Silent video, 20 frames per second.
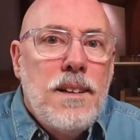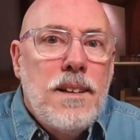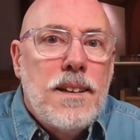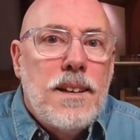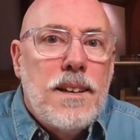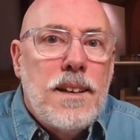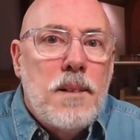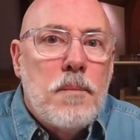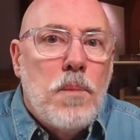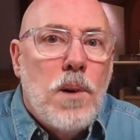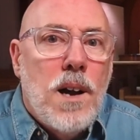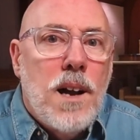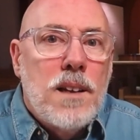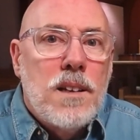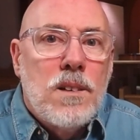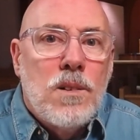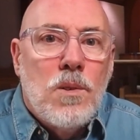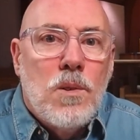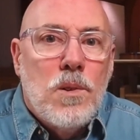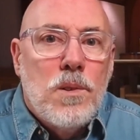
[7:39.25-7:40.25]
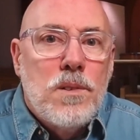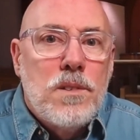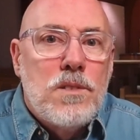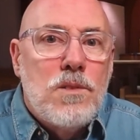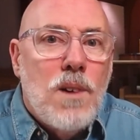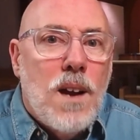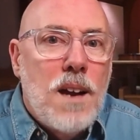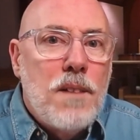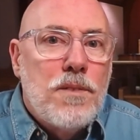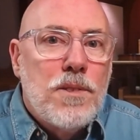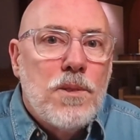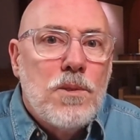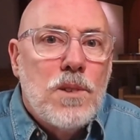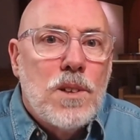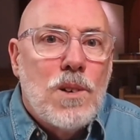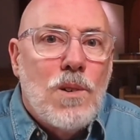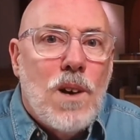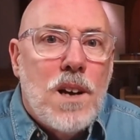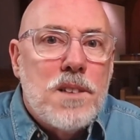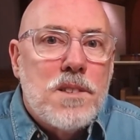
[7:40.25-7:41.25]
They bought an old drive through
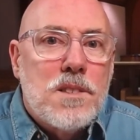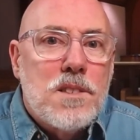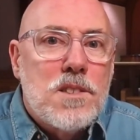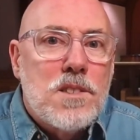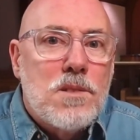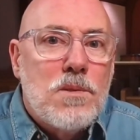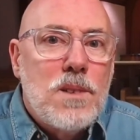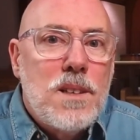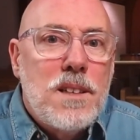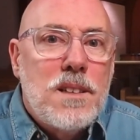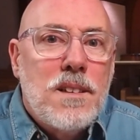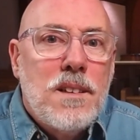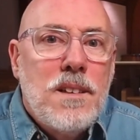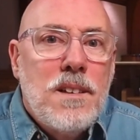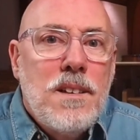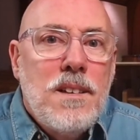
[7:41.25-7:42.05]
across the street